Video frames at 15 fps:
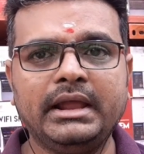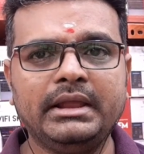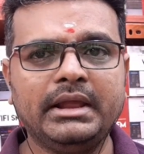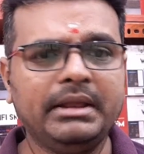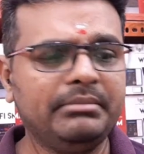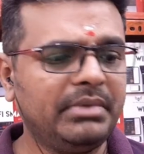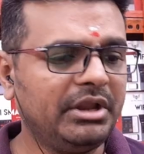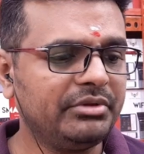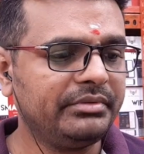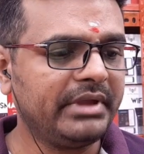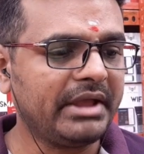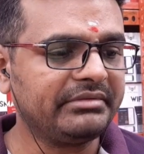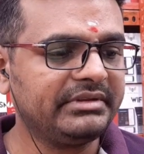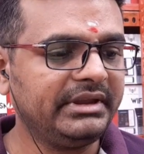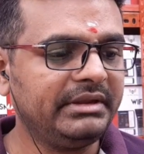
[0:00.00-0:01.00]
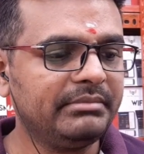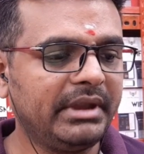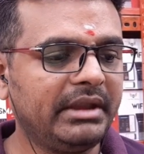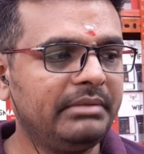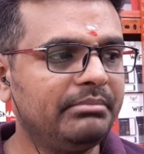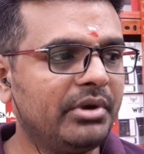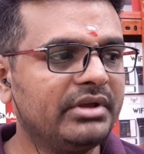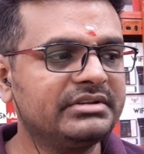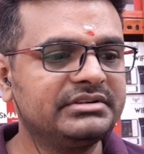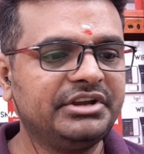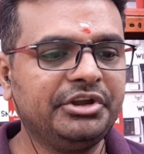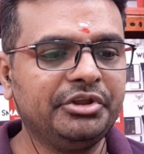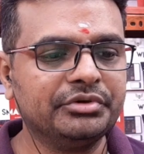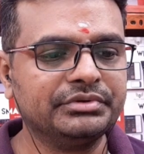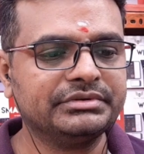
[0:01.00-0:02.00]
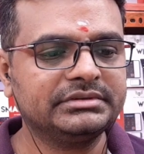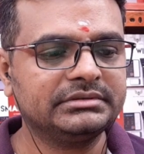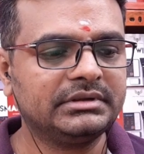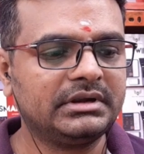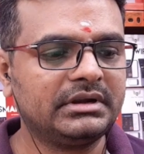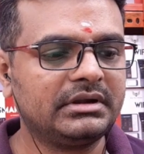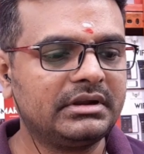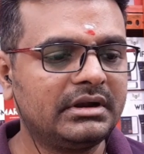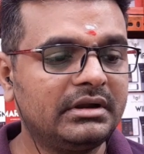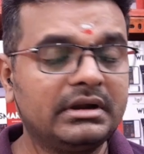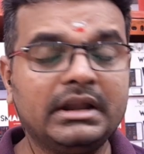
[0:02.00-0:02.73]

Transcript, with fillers: I, I believe we have seen my past videos uh,